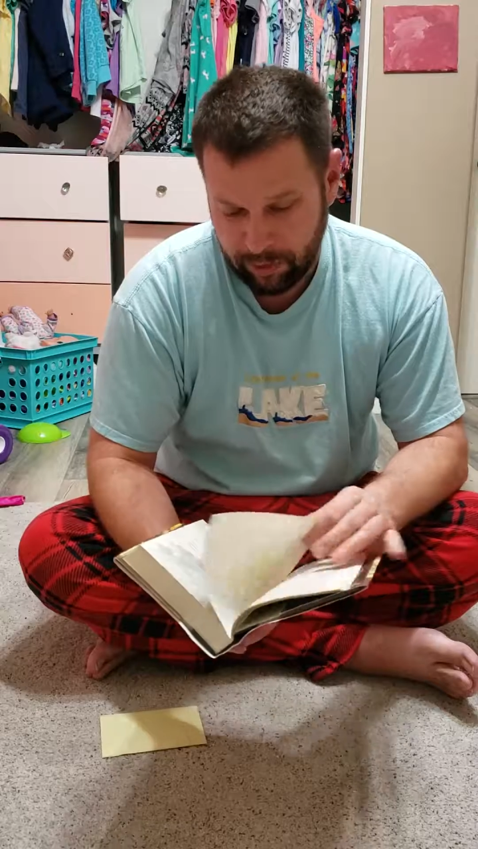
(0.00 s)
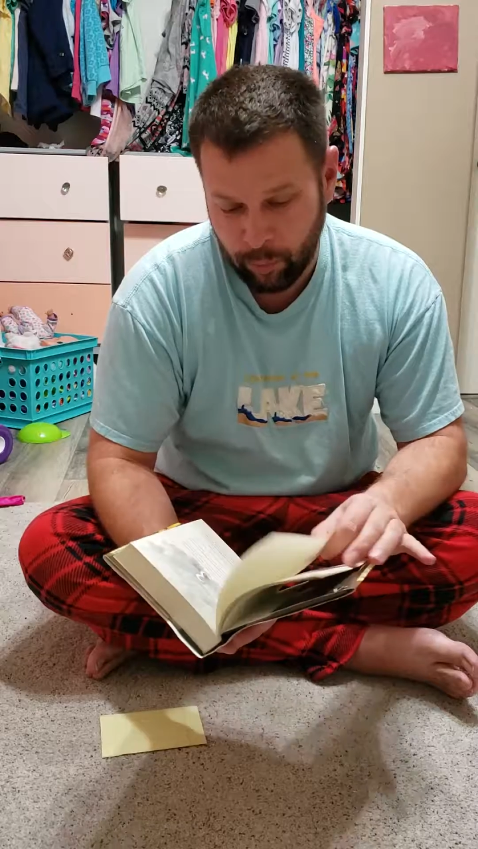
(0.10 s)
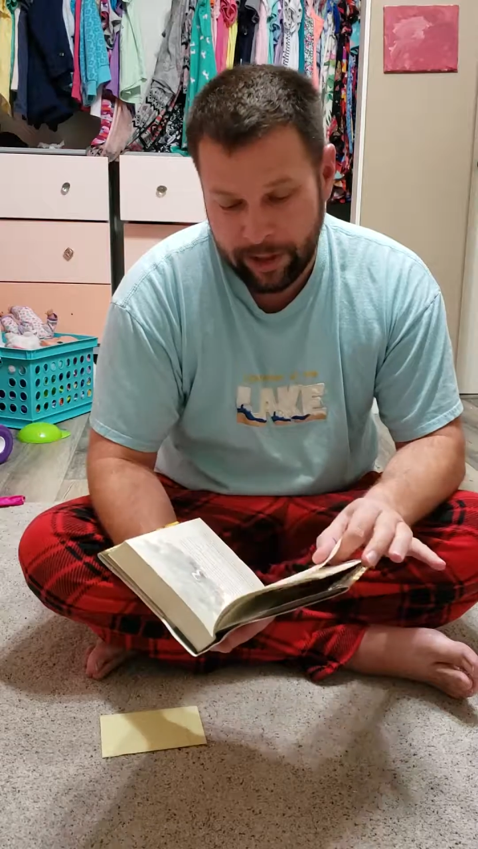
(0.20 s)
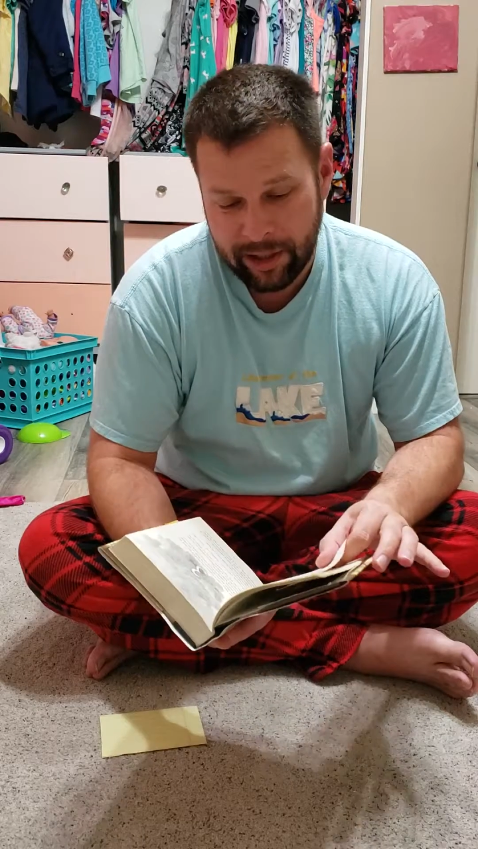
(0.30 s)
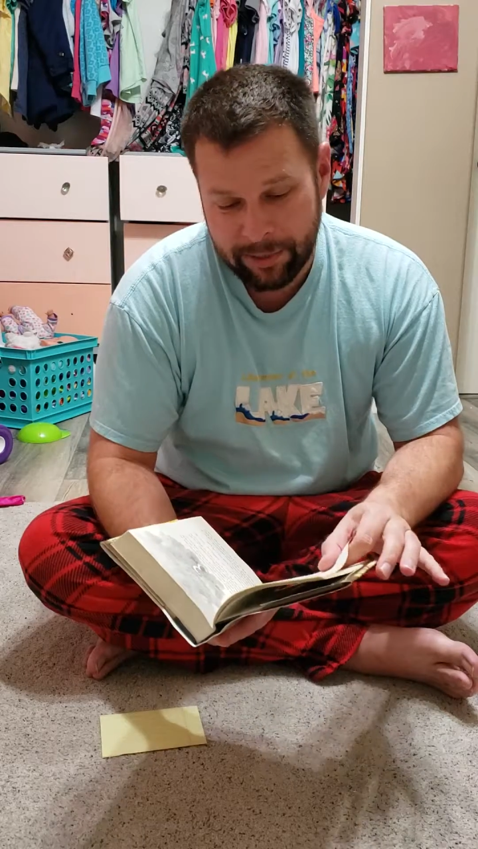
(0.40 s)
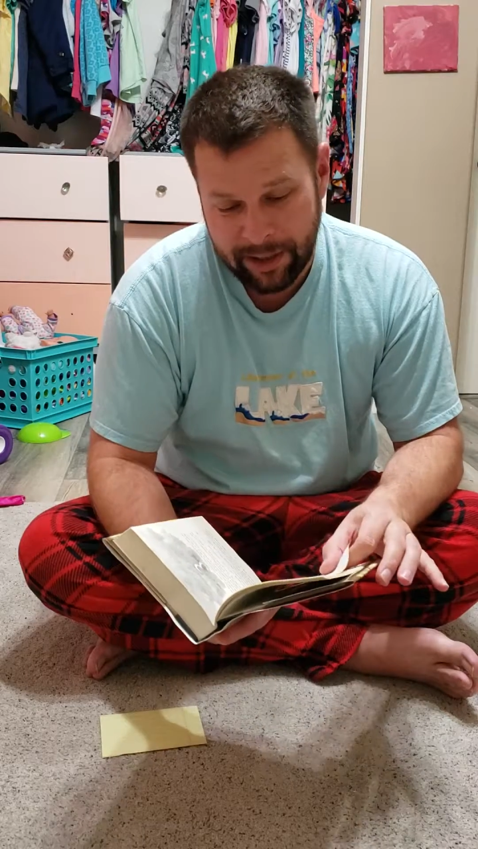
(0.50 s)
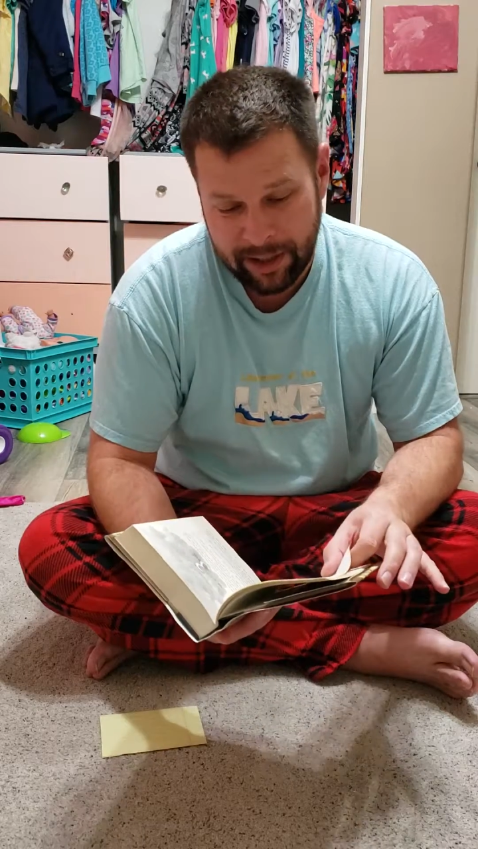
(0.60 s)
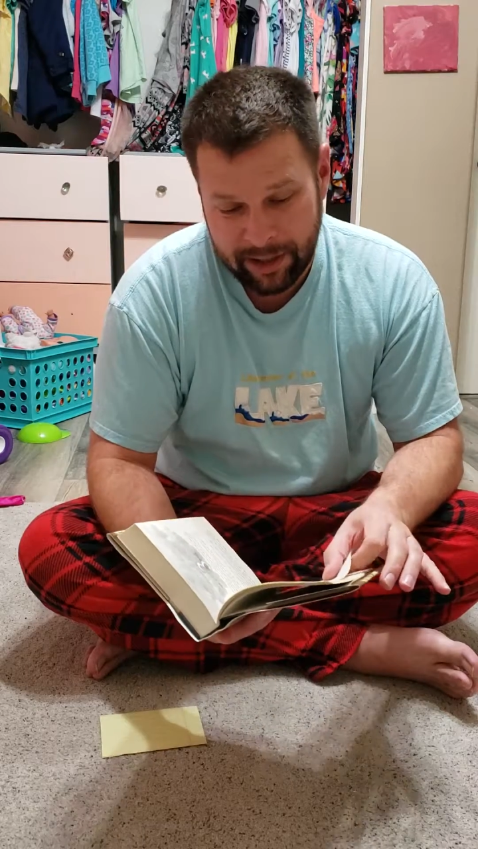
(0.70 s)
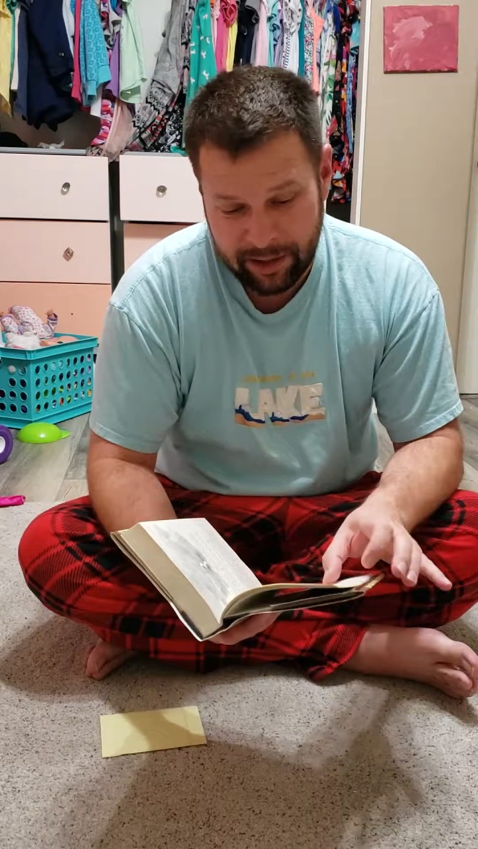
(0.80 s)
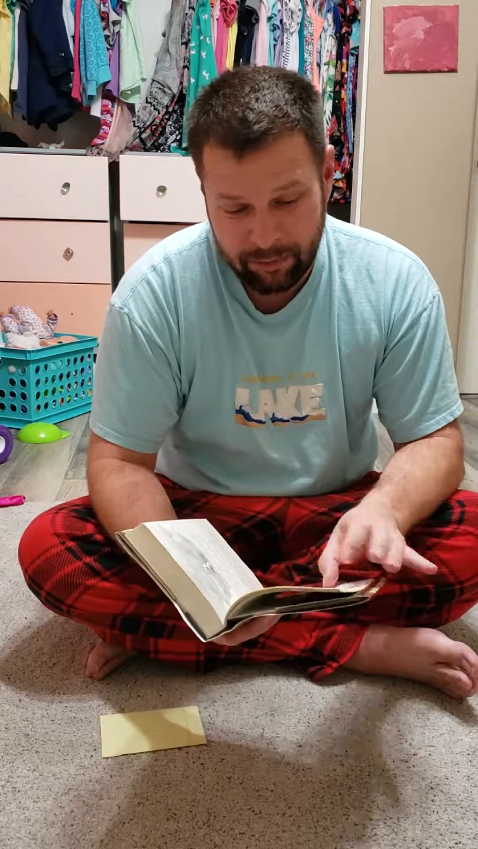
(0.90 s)
We could
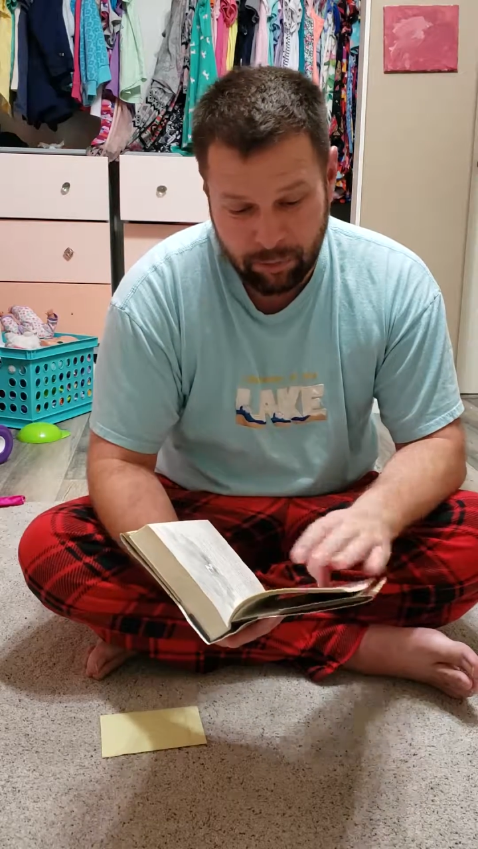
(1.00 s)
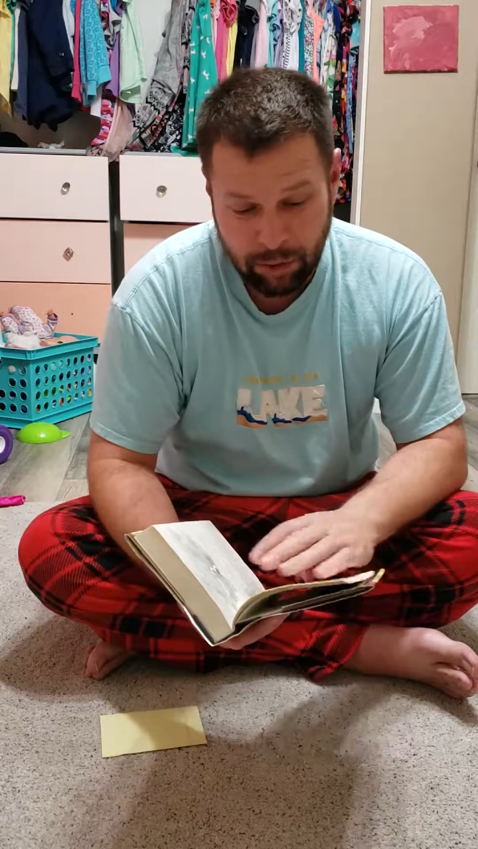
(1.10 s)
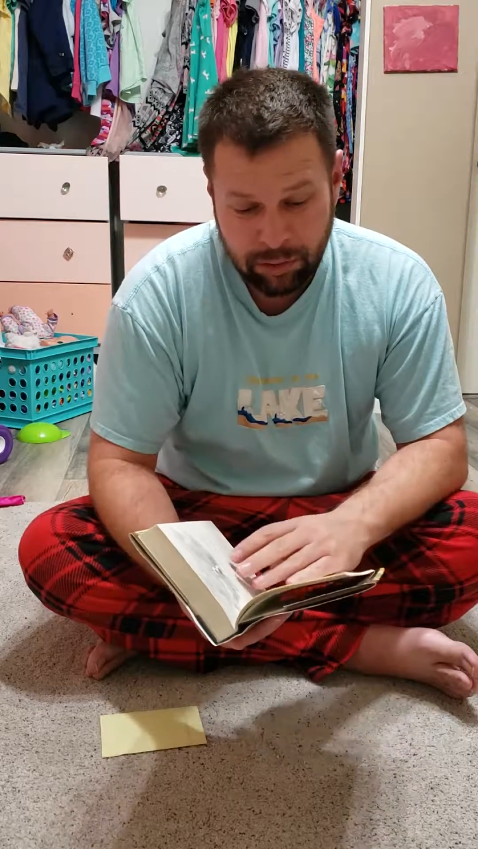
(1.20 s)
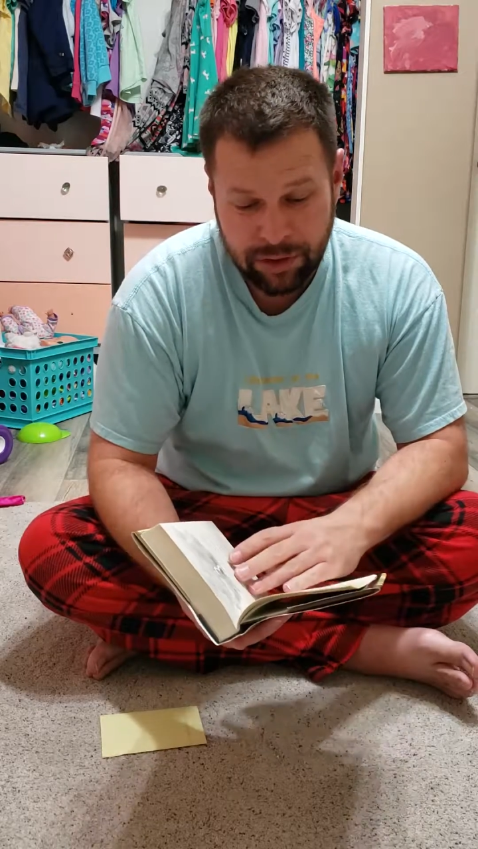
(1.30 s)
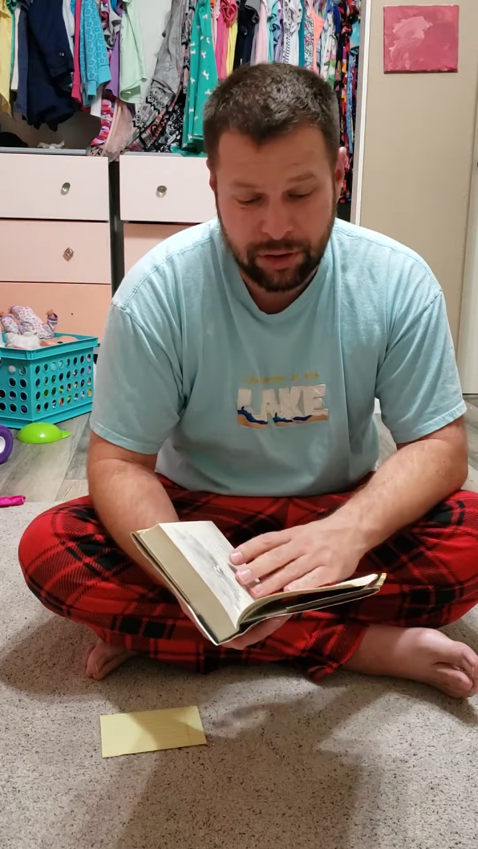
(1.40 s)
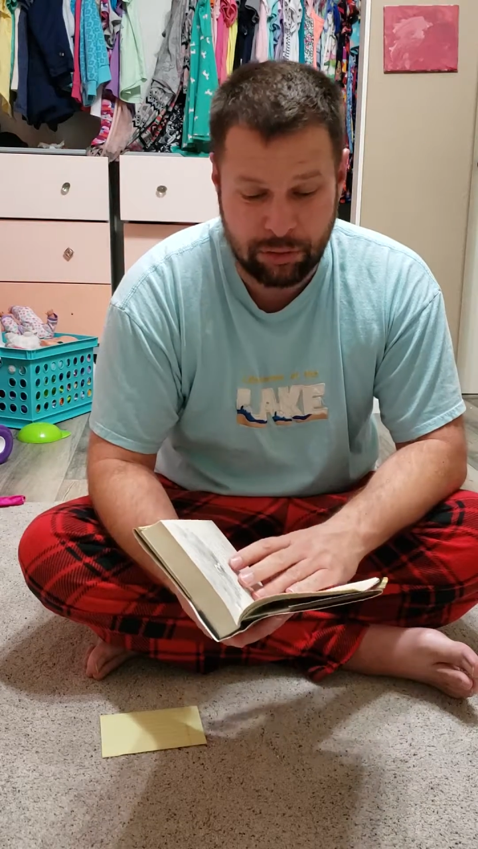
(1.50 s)
be eating roast